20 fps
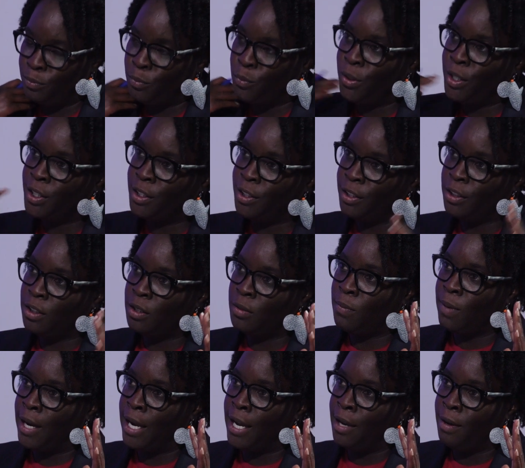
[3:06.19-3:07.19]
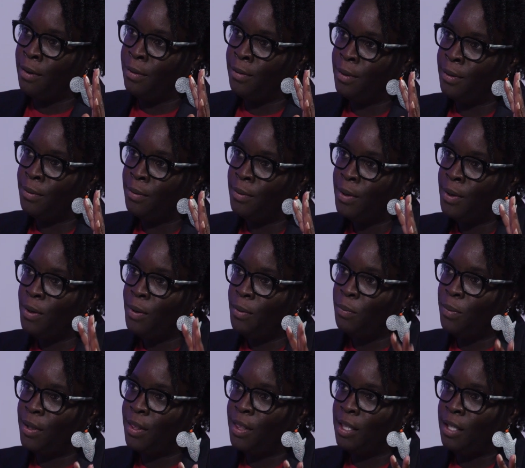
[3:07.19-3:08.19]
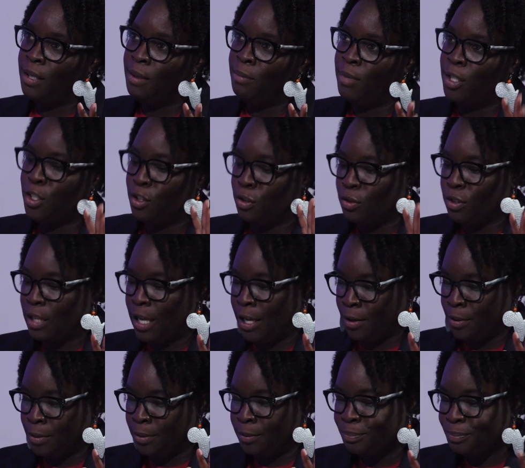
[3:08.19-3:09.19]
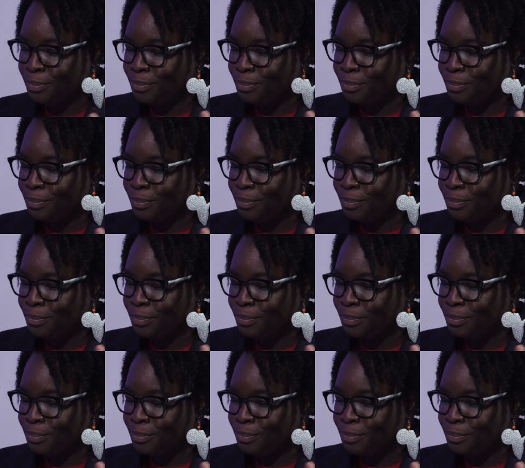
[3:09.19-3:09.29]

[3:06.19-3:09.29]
research around with the menstrual cycle.